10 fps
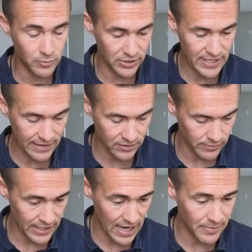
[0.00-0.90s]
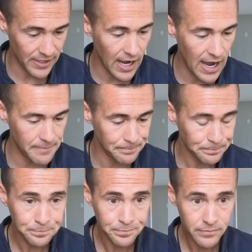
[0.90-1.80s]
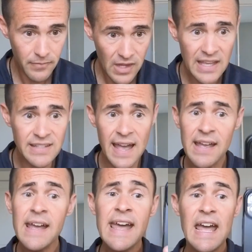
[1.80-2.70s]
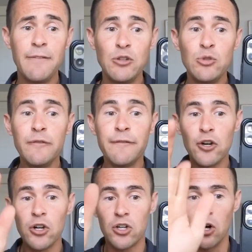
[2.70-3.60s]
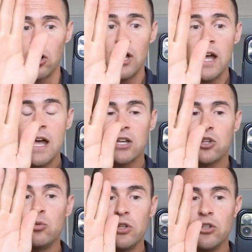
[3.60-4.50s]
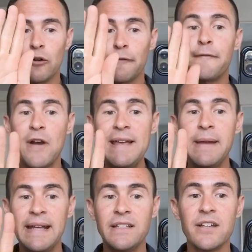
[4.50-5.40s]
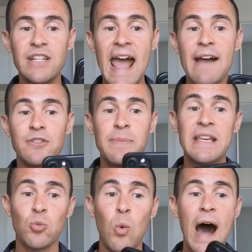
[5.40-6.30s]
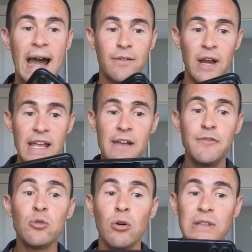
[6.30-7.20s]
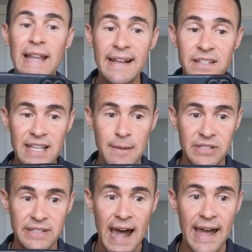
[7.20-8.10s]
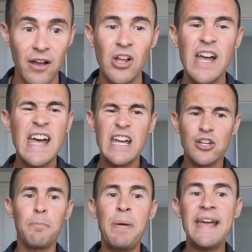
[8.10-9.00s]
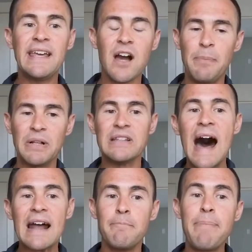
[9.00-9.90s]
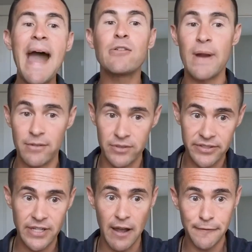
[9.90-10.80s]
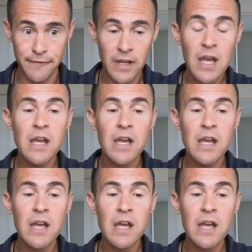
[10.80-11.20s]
super tactical right now, but is that if you do vertical, your framing doesn't have to be as wide, right? If you go landscape style, you're picking up a lot of background stuff.